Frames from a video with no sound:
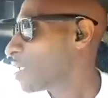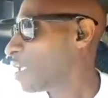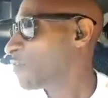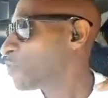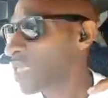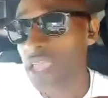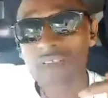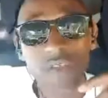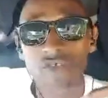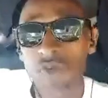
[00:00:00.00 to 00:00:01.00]
if you get
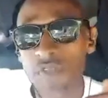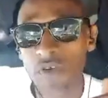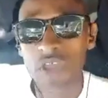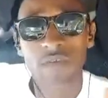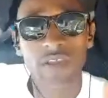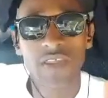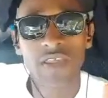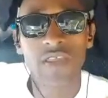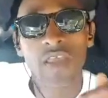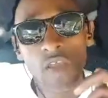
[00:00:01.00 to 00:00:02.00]
into the
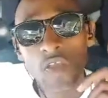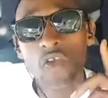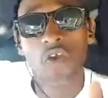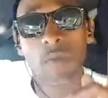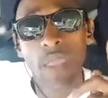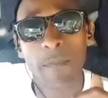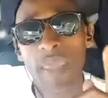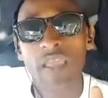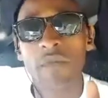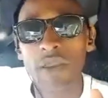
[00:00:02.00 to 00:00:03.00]
cryptocurrency, you're going to make
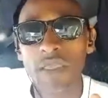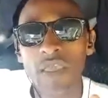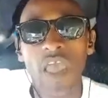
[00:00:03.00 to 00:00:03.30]
peng money.